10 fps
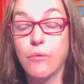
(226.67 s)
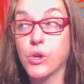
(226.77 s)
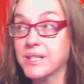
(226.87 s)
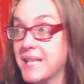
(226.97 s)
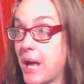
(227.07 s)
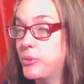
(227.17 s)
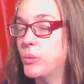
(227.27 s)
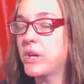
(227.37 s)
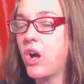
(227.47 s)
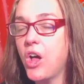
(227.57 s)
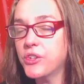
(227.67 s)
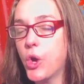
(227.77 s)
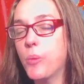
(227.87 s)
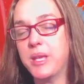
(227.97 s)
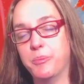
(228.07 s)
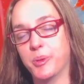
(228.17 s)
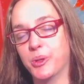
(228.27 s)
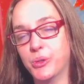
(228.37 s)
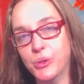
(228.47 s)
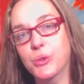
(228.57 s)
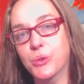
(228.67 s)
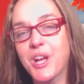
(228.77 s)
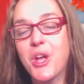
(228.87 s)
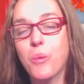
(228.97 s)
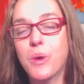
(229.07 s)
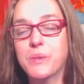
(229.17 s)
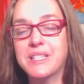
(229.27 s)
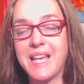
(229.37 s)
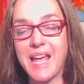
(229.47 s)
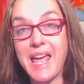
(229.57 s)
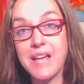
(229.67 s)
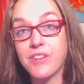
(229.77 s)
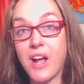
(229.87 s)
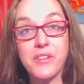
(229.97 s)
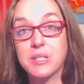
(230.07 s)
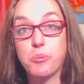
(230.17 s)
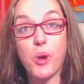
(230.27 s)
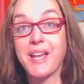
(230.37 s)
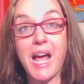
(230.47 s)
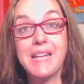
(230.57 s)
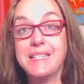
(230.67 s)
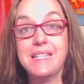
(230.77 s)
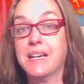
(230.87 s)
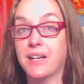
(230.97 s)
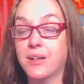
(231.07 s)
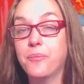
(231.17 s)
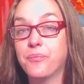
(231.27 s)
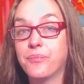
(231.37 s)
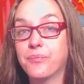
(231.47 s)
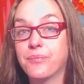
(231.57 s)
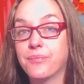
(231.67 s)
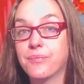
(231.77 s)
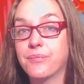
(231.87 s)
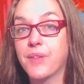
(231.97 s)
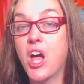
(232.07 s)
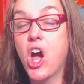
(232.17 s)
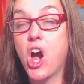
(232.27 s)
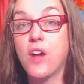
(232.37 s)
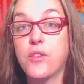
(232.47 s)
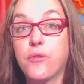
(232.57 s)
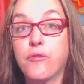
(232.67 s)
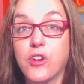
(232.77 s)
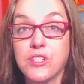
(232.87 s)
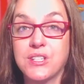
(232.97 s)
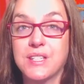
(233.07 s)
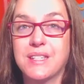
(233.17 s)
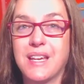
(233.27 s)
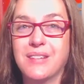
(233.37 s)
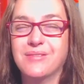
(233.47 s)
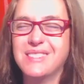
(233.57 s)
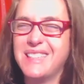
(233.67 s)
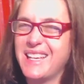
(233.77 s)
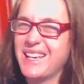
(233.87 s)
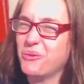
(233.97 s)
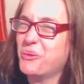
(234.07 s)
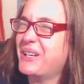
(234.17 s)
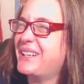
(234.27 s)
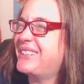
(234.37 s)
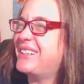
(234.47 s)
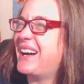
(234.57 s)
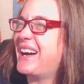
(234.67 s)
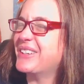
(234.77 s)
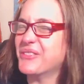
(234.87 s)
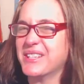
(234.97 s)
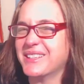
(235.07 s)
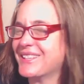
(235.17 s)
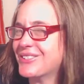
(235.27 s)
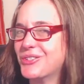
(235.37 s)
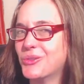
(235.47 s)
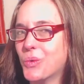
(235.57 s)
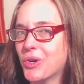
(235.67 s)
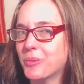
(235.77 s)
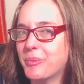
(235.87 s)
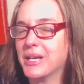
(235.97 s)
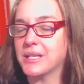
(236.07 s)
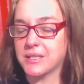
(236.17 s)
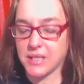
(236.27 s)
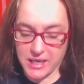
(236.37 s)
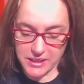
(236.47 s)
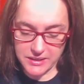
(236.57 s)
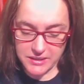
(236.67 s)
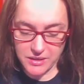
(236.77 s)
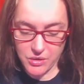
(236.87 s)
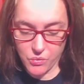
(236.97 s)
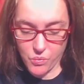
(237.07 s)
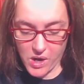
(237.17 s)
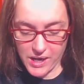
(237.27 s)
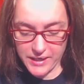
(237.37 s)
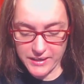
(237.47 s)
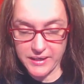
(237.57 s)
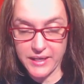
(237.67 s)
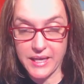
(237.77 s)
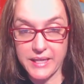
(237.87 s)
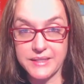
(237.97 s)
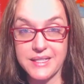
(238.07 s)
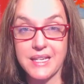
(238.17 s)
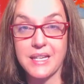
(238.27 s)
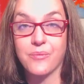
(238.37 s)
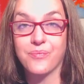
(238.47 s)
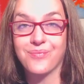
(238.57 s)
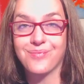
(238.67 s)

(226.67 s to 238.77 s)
For example, we all know people who, when we say, hey, I've got this bright idea, are the first to say, yeah, well, I don't think that's going to work because X, Y, and Z.